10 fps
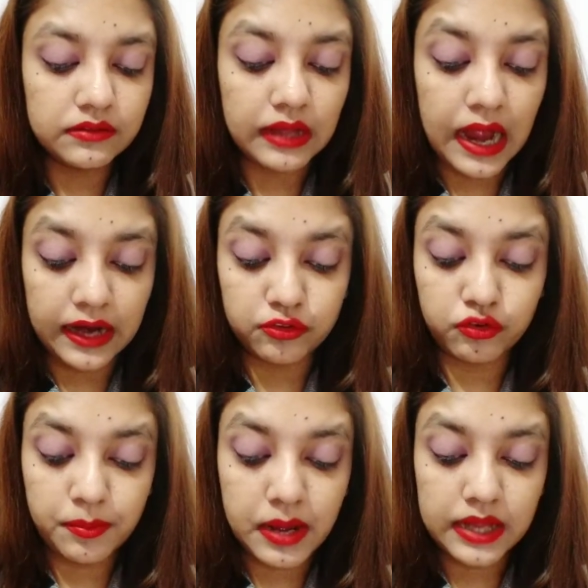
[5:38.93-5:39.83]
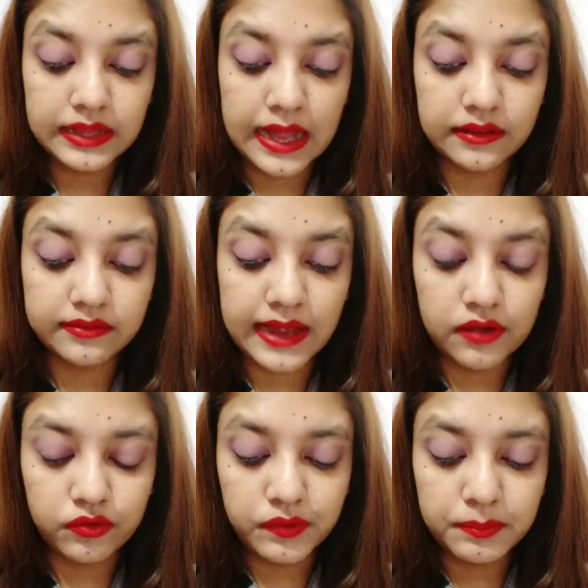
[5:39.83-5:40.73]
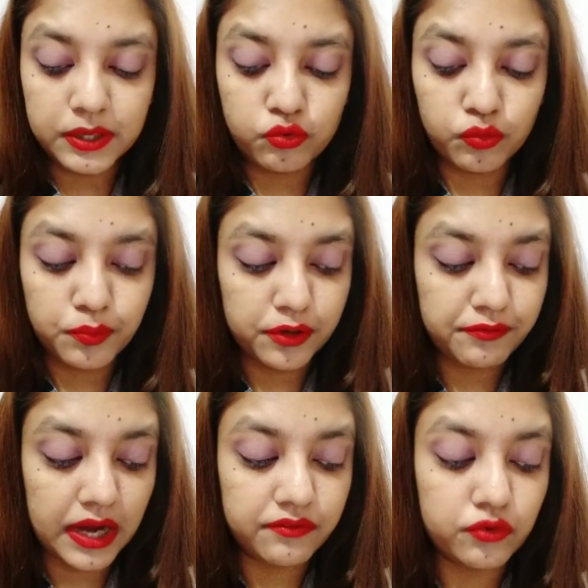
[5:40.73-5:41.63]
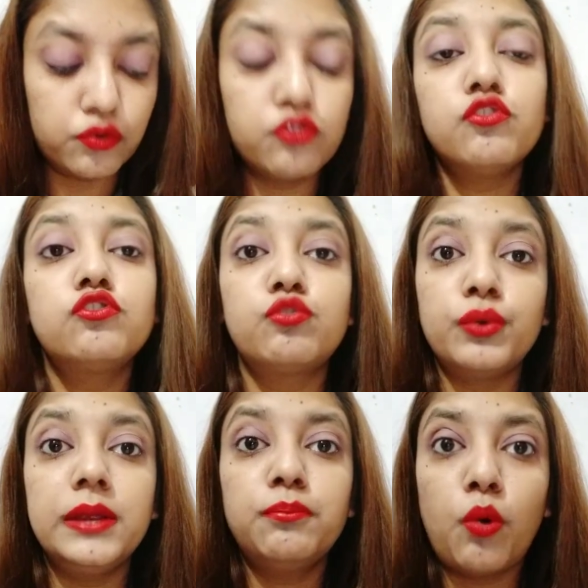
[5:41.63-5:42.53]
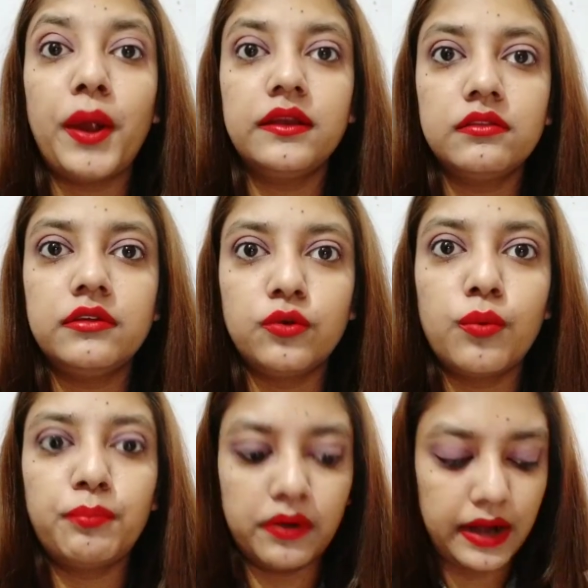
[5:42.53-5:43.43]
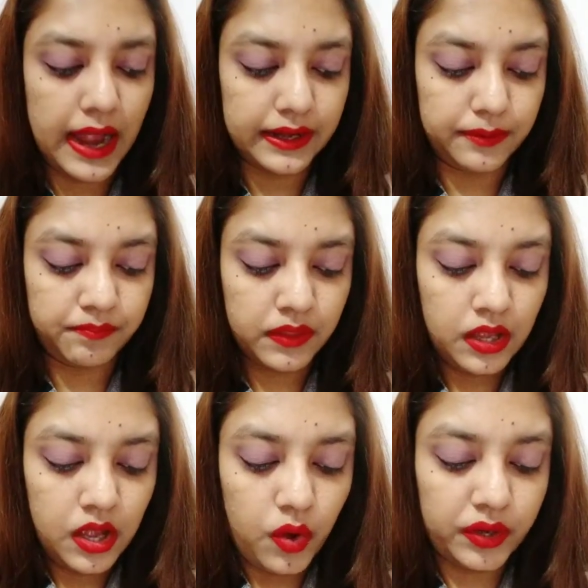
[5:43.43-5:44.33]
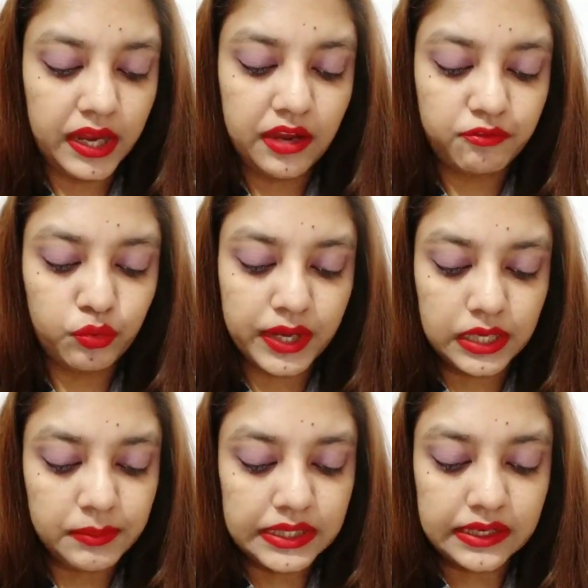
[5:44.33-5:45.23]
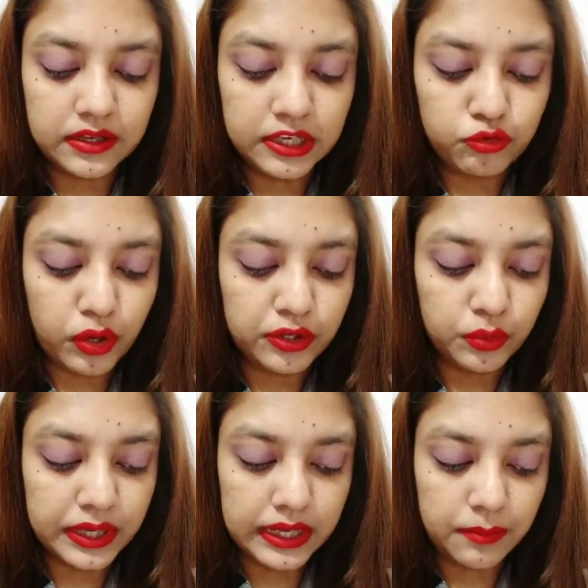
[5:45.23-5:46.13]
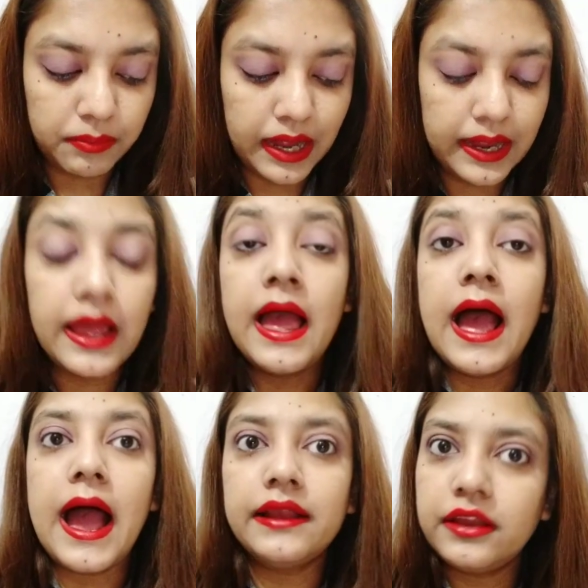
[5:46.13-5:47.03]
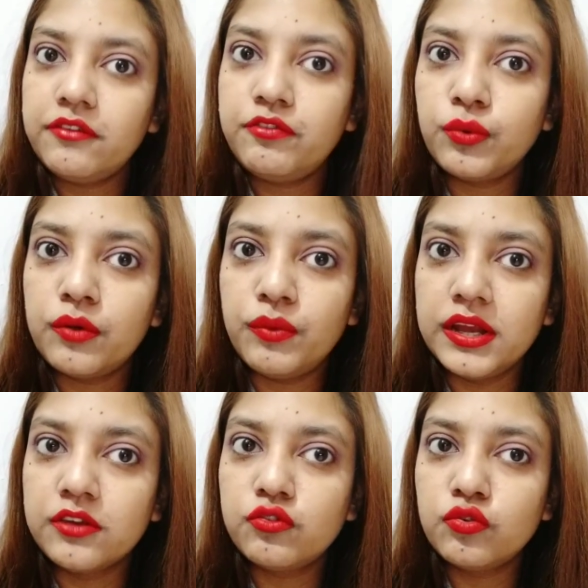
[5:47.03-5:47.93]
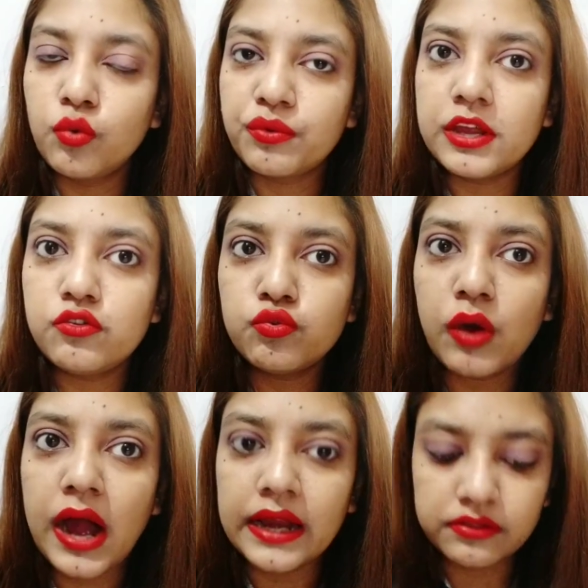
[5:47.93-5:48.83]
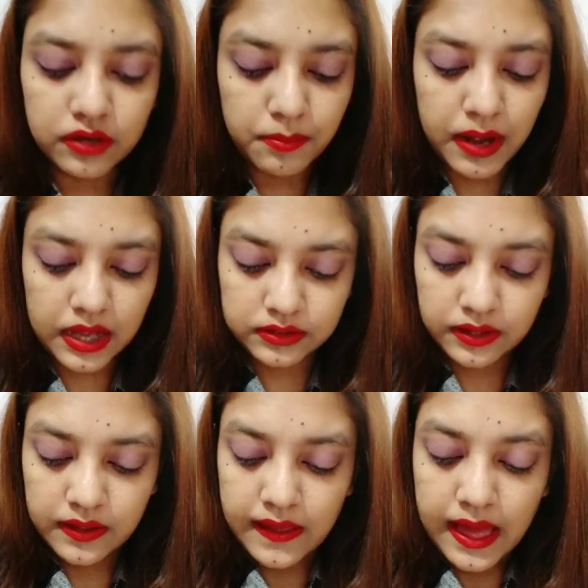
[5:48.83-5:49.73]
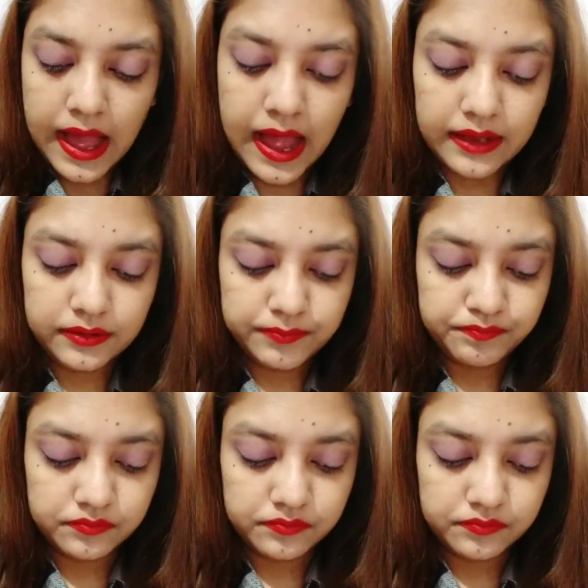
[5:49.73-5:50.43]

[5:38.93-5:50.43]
is Hyderabad, and the salary will be 2.50 to 3.0 per annum. Okay, if you can immediately join, you can apply. And if you are willing to locate to Hyderabad and